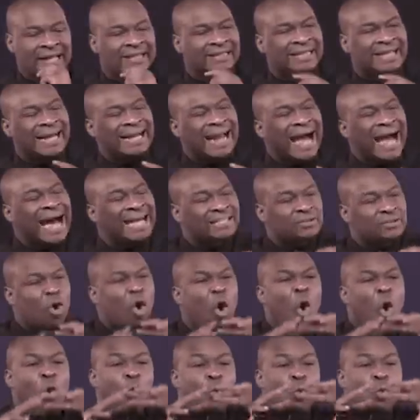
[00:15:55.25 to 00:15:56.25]
That as
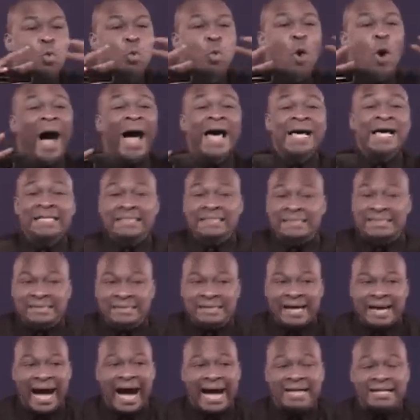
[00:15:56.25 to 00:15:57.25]

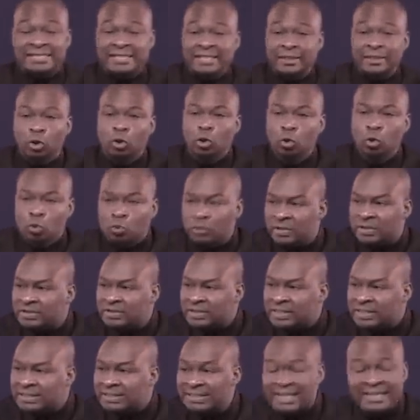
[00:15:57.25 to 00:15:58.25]
unwise as it
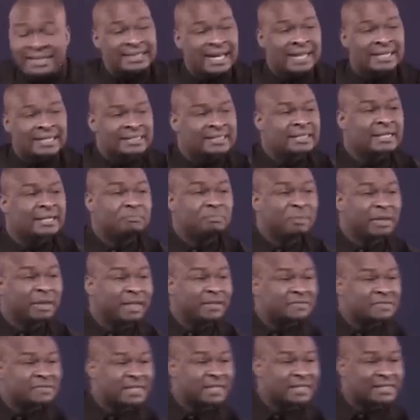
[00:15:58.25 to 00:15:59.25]
looks, Satan still
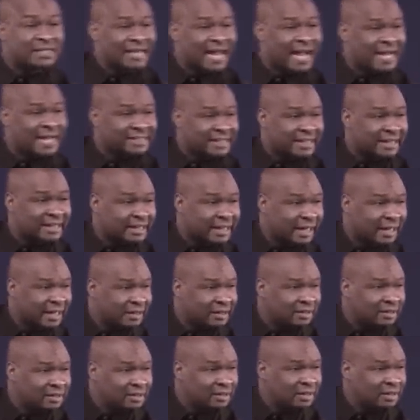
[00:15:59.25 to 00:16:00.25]
believes in his agenda.
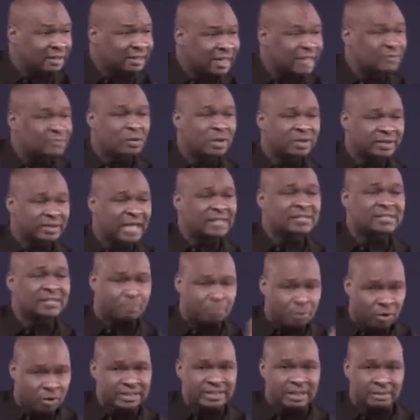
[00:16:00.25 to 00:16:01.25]
That's the
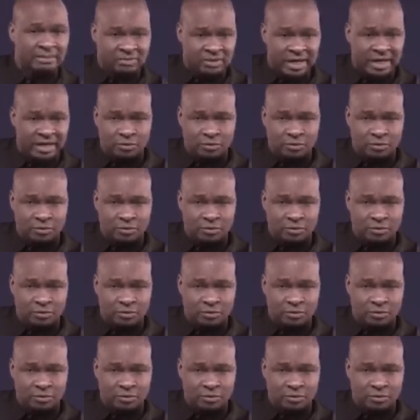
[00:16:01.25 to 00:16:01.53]
point I'm trying